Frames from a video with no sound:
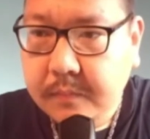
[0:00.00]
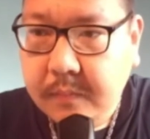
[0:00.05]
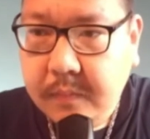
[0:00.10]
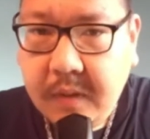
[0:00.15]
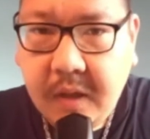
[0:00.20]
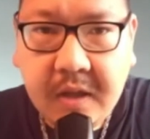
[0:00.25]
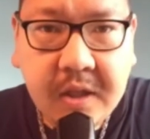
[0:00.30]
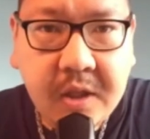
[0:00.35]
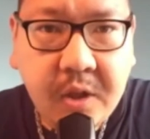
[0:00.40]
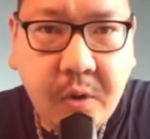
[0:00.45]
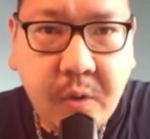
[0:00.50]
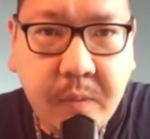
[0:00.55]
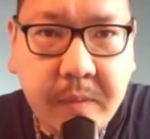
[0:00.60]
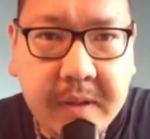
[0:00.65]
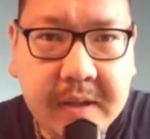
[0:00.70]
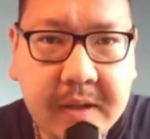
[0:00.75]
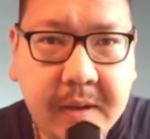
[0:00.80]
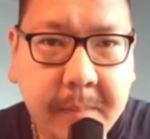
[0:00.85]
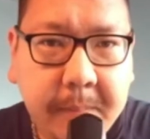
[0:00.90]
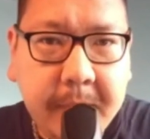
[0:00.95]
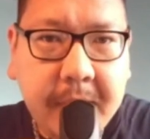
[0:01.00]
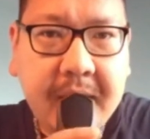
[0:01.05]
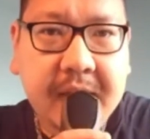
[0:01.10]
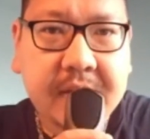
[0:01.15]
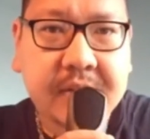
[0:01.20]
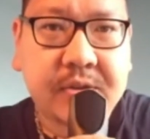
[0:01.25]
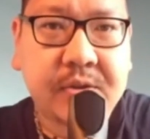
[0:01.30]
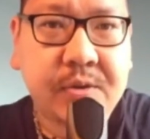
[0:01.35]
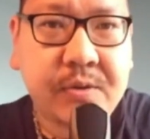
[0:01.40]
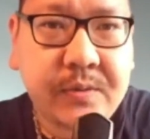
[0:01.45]
Hello, welcome
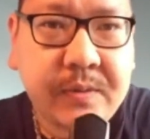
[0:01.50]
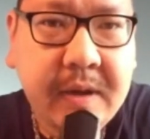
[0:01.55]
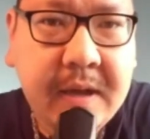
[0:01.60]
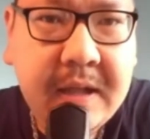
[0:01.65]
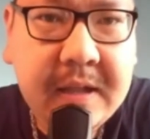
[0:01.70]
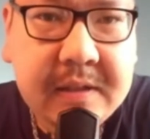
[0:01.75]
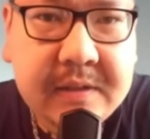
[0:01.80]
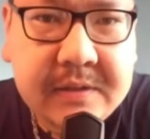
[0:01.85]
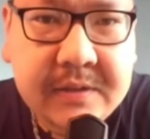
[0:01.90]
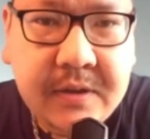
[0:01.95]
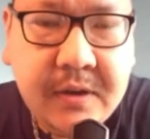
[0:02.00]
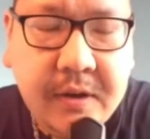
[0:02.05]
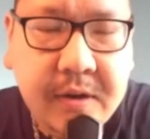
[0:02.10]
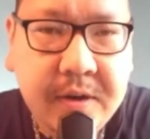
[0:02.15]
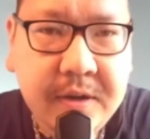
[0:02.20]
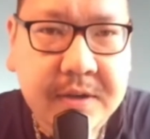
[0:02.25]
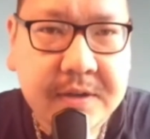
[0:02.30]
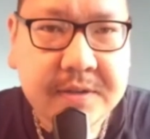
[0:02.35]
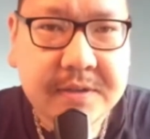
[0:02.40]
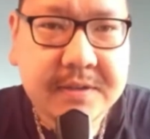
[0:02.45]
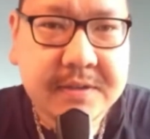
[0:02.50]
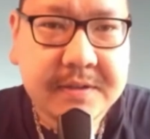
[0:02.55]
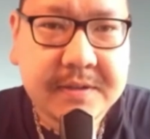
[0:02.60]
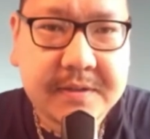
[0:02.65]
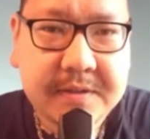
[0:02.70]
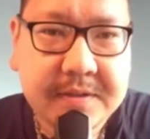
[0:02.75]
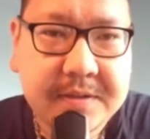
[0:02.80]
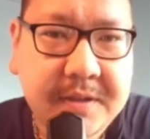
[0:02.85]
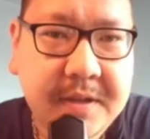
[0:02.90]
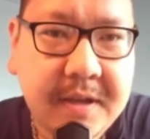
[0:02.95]
back to Al Talks.
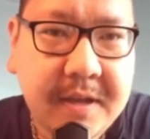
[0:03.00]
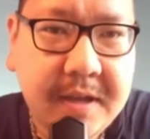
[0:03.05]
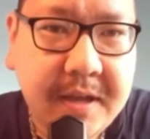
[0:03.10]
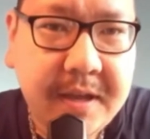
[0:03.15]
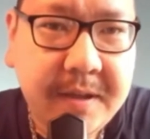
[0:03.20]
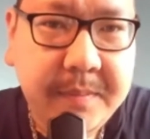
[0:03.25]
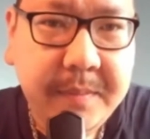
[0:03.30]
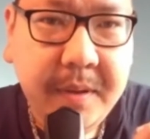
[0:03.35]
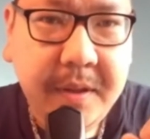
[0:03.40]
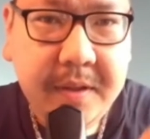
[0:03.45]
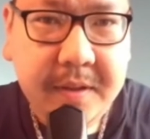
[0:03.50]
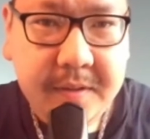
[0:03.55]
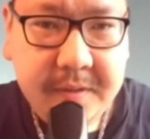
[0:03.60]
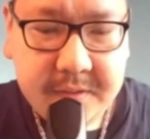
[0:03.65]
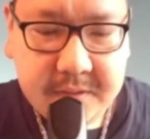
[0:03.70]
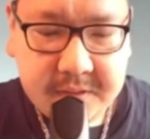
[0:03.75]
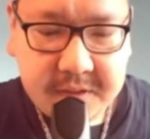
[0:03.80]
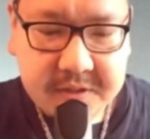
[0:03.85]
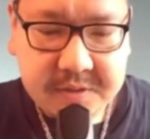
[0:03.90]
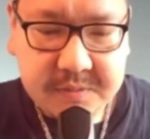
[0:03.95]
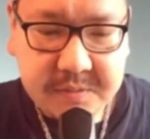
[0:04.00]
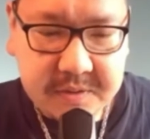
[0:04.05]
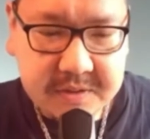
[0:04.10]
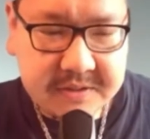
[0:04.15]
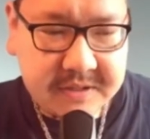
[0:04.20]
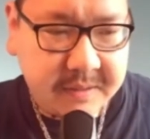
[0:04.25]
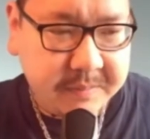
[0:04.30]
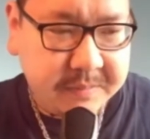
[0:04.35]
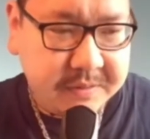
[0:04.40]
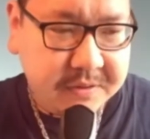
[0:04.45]
This week's
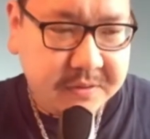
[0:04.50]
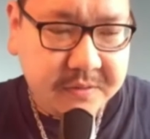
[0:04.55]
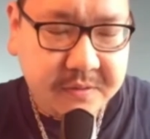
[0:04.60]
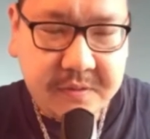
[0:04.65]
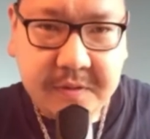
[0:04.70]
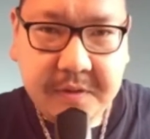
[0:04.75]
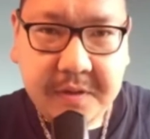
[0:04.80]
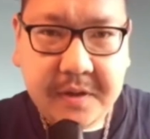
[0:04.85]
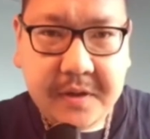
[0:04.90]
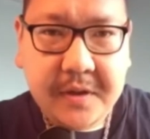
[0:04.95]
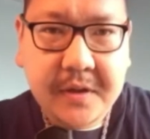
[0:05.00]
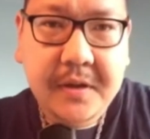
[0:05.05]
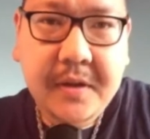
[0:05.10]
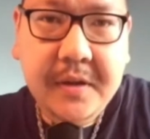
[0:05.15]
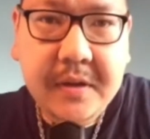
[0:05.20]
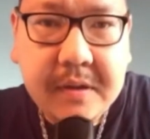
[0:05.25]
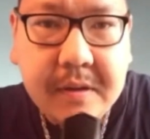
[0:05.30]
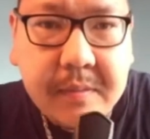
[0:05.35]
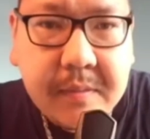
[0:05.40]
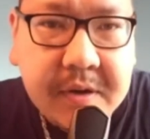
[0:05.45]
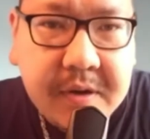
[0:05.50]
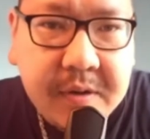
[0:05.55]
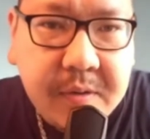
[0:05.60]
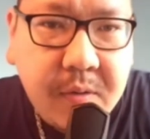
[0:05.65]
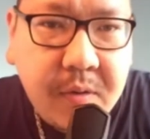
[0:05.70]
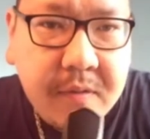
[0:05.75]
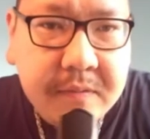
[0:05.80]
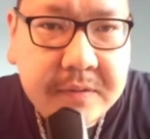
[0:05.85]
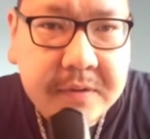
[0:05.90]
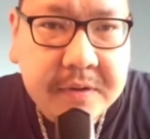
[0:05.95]
episode, I want to go
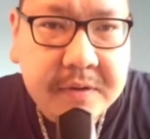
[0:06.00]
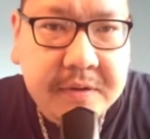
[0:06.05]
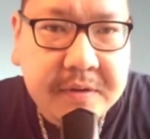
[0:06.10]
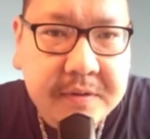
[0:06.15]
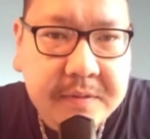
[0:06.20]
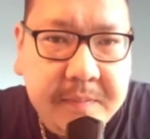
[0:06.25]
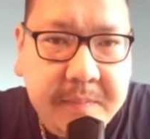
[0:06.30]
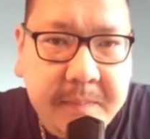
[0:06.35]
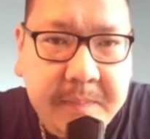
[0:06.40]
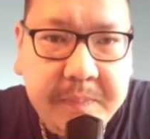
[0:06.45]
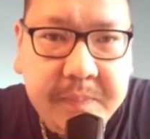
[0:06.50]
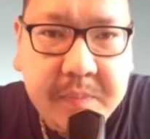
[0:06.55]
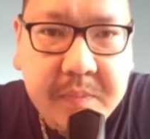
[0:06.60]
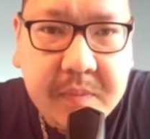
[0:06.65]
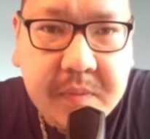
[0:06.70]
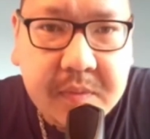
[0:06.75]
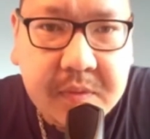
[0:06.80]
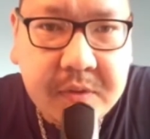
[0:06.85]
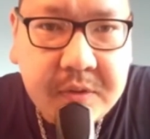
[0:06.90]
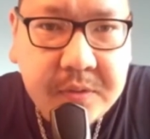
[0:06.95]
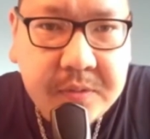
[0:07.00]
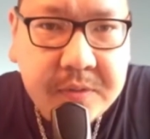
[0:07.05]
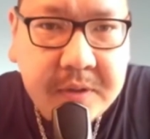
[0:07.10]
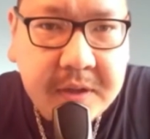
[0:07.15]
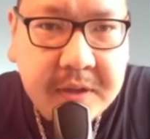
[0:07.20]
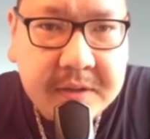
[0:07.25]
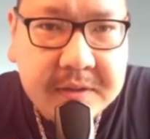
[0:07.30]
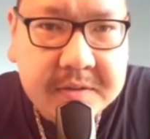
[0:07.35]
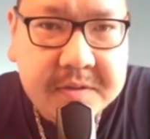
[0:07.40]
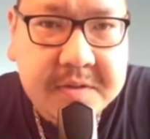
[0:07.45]
over two
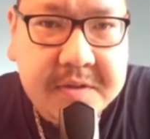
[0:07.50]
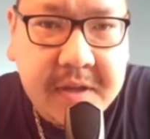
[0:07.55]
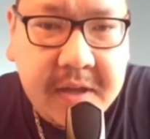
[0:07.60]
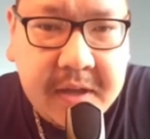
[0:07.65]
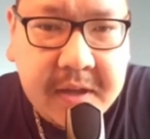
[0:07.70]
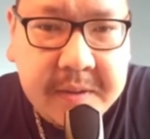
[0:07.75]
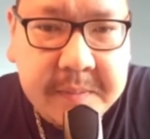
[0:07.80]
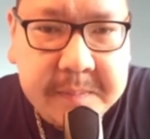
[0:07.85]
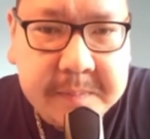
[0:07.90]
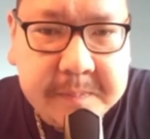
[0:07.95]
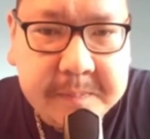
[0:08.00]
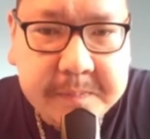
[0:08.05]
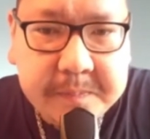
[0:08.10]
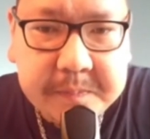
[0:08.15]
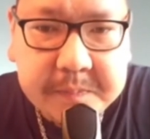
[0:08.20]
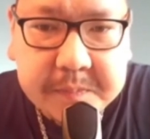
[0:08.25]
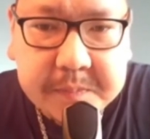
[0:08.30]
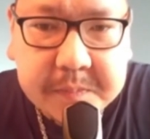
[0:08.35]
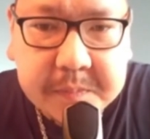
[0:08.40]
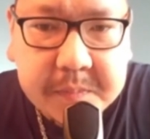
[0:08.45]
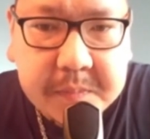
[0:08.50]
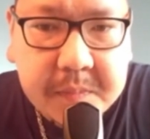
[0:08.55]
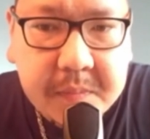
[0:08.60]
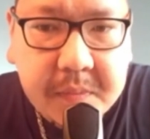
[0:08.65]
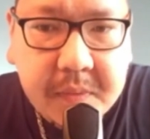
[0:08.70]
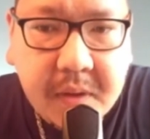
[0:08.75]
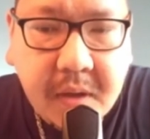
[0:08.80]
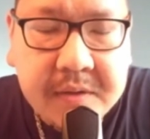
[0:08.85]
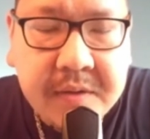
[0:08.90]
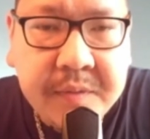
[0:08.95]
things. The
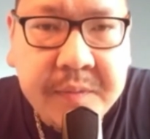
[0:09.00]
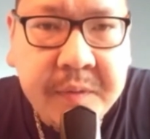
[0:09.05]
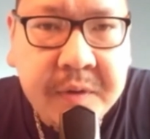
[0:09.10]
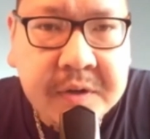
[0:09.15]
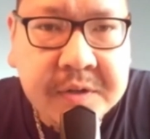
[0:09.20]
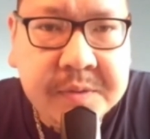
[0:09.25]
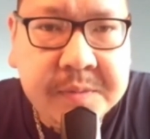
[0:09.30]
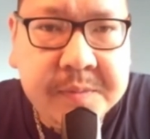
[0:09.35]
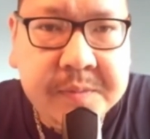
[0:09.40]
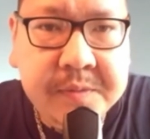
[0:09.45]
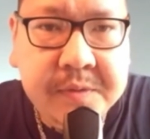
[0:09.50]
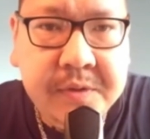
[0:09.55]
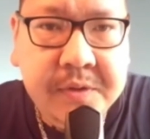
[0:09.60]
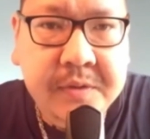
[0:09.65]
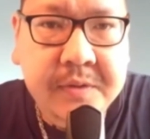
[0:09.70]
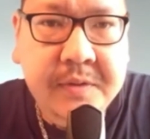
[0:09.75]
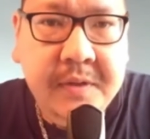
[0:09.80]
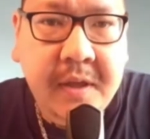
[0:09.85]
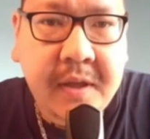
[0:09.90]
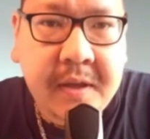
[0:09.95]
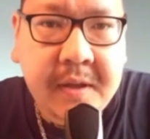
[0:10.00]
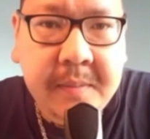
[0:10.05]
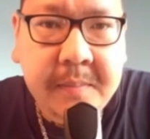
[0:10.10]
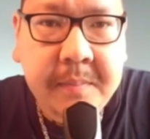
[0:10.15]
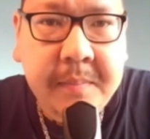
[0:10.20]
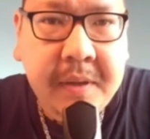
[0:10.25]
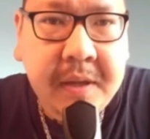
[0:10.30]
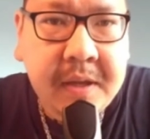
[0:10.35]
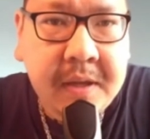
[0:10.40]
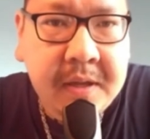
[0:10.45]
first thing
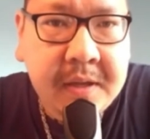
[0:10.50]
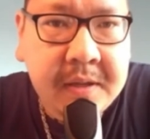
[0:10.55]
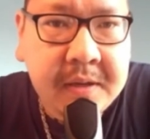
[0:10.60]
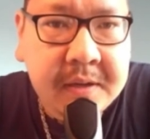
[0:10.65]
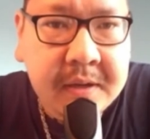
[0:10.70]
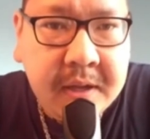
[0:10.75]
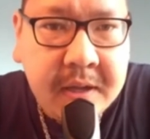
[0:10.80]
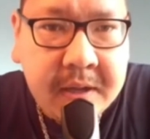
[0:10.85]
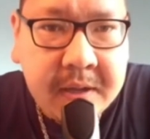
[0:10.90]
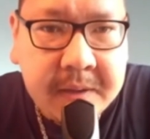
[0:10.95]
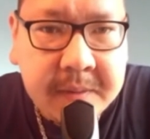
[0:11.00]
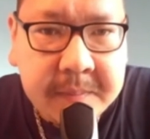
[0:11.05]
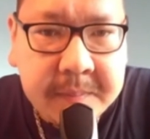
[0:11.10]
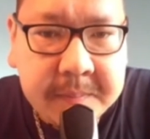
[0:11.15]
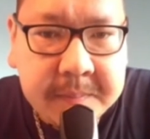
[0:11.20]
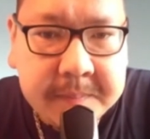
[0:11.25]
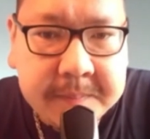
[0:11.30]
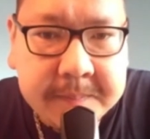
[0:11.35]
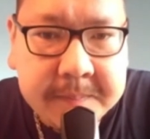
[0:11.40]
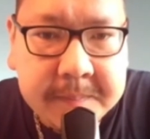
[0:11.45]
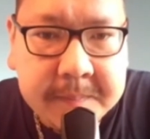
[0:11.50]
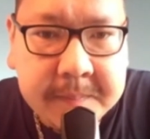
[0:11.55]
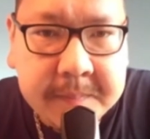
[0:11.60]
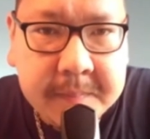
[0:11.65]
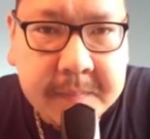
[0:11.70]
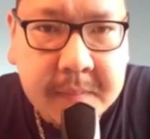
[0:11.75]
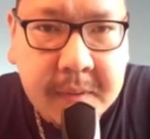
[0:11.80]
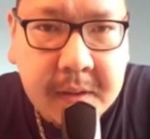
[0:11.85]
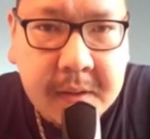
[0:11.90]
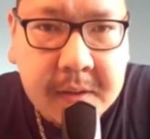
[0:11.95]
being,
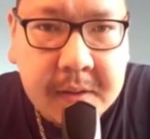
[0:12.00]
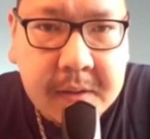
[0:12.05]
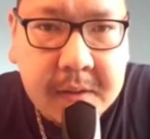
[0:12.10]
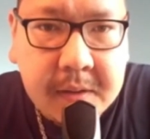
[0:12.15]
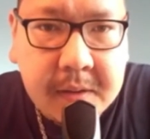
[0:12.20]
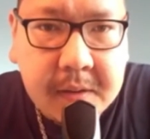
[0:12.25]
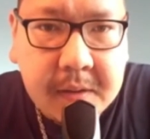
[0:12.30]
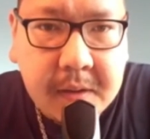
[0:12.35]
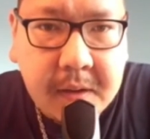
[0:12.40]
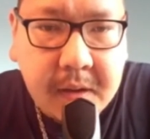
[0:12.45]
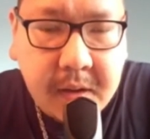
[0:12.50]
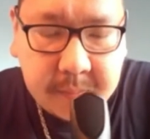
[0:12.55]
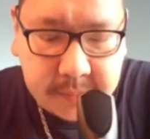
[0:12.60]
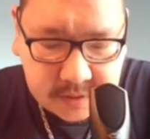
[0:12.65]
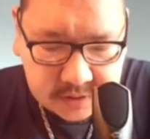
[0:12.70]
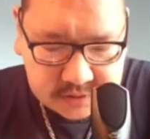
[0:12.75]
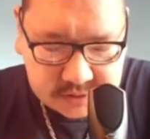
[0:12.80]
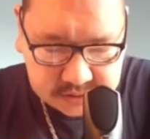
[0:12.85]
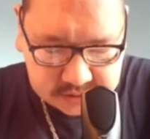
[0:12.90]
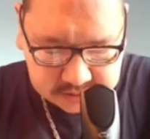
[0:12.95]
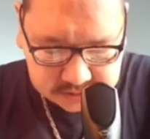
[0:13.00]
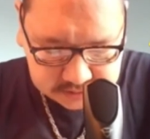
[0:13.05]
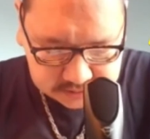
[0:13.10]
I mentioned